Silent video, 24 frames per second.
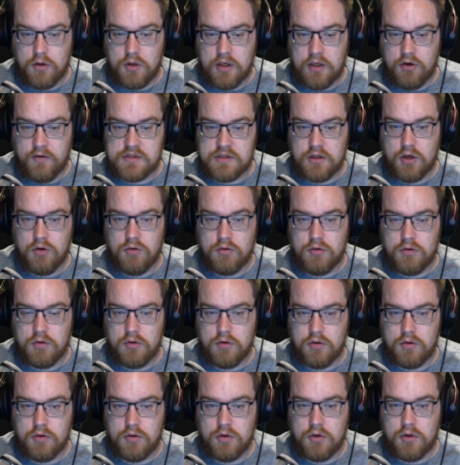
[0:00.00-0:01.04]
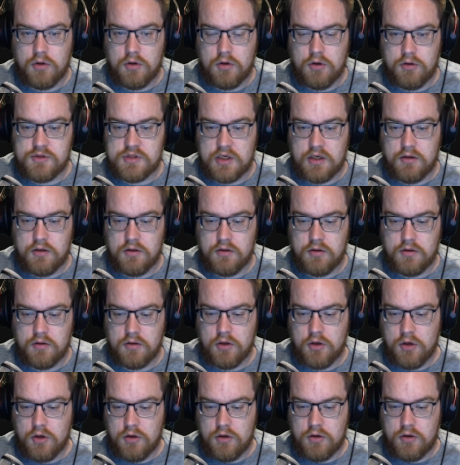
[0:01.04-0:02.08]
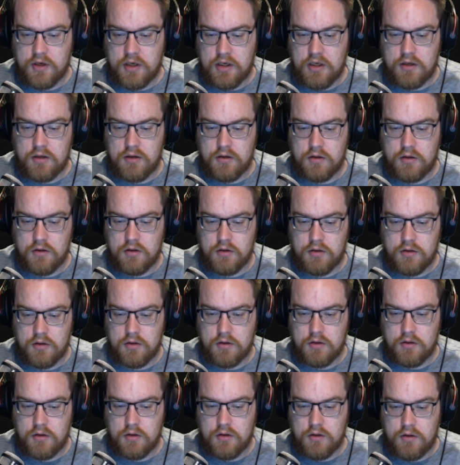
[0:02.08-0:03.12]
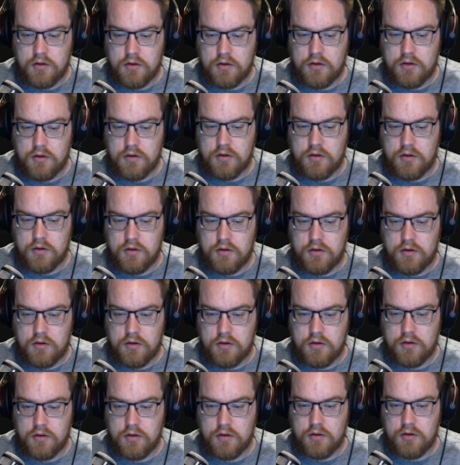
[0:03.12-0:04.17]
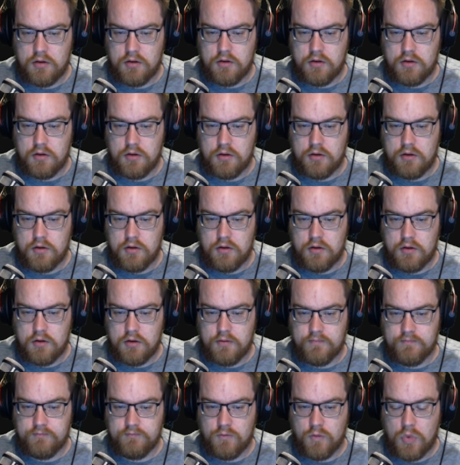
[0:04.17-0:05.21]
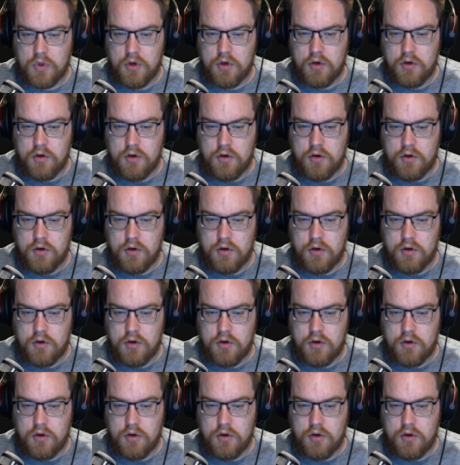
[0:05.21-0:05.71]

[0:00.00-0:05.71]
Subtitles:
There is also Poyo Mole, which is a yellow blob type creature that moves around in a